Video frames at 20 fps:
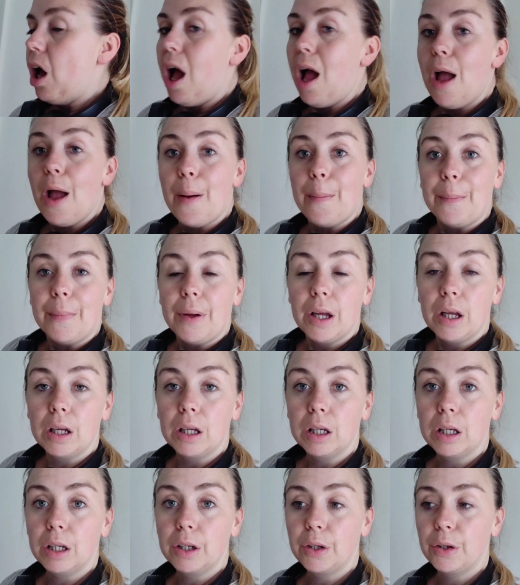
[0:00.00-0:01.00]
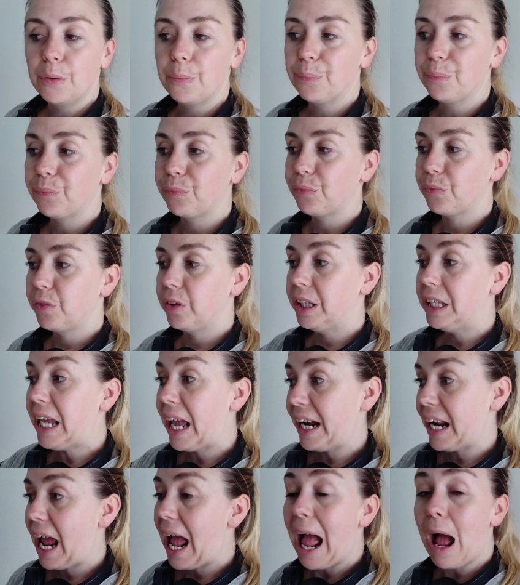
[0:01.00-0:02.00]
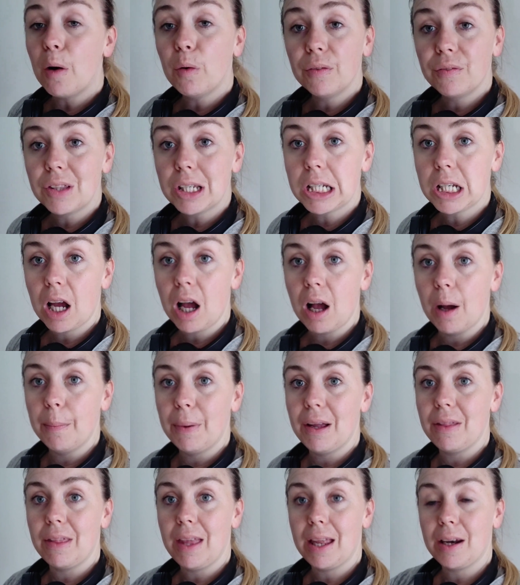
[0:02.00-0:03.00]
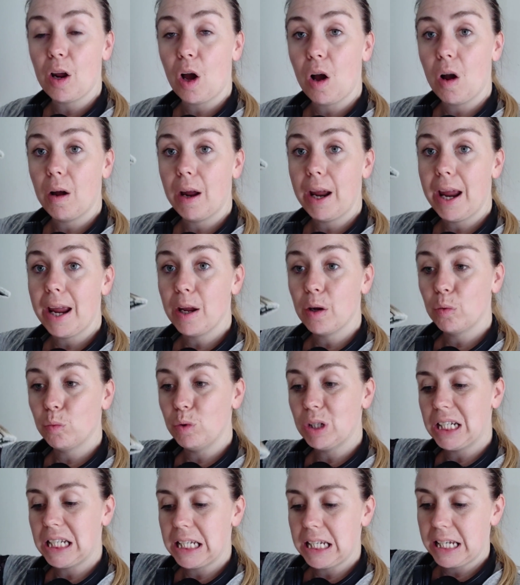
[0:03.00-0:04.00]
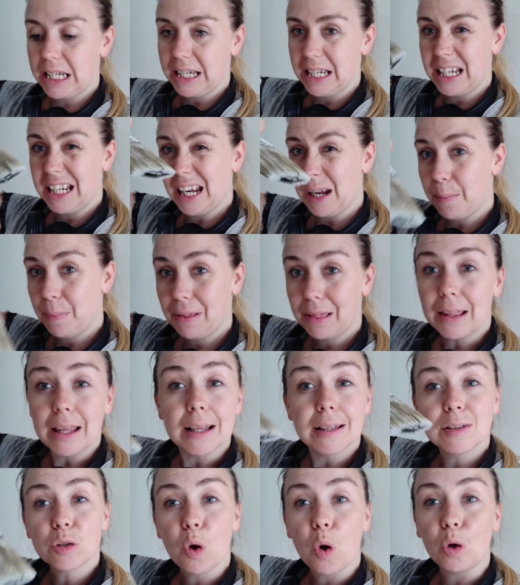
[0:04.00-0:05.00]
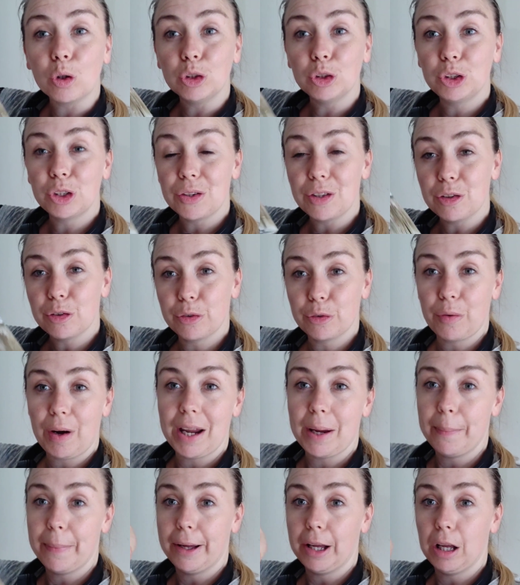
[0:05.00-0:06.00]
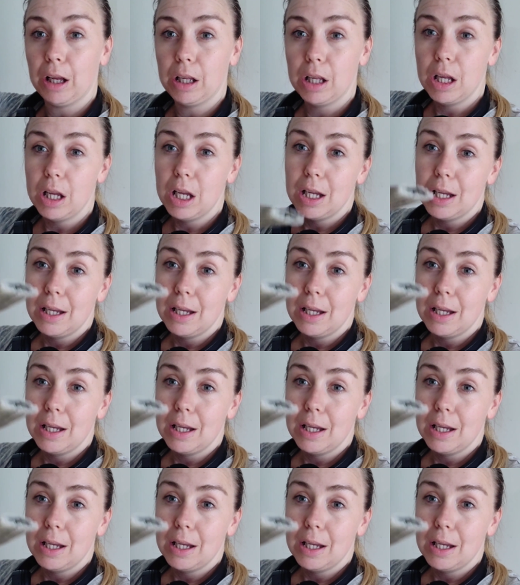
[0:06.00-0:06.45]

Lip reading: get it out of the tub, and then I would dip this onto the scraper